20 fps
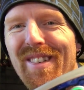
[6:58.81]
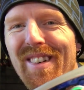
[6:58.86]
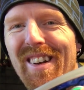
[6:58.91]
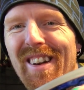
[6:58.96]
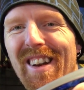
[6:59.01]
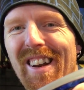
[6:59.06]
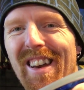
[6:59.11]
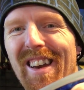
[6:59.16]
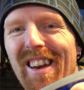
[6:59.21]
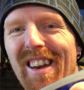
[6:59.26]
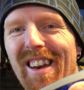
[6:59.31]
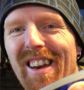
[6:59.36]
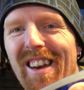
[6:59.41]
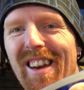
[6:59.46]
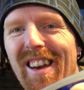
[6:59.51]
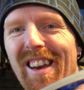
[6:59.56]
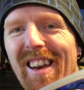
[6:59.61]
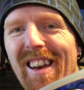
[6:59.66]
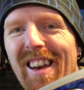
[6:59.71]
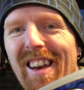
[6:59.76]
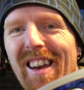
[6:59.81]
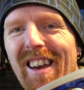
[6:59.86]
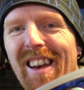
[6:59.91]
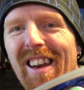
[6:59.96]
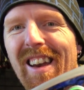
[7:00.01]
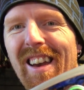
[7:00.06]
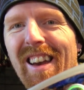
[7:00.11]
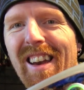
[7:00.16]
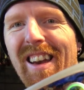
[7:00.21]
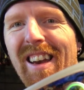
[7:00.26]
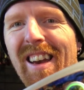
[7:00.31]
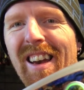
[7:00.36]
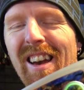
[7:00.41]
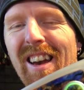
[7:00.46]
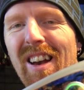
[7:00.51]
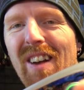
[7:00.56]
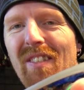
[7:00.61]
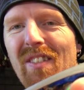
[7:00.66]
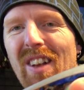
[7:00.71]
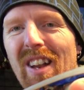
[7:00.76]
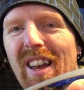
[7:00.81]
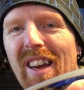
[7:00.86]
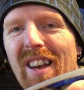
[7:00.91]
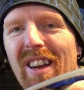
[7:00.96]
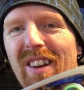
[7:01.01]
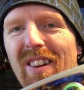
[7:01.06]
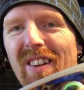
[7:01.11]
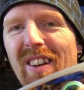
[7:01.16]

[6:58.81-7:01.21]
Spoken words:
pretty. If you like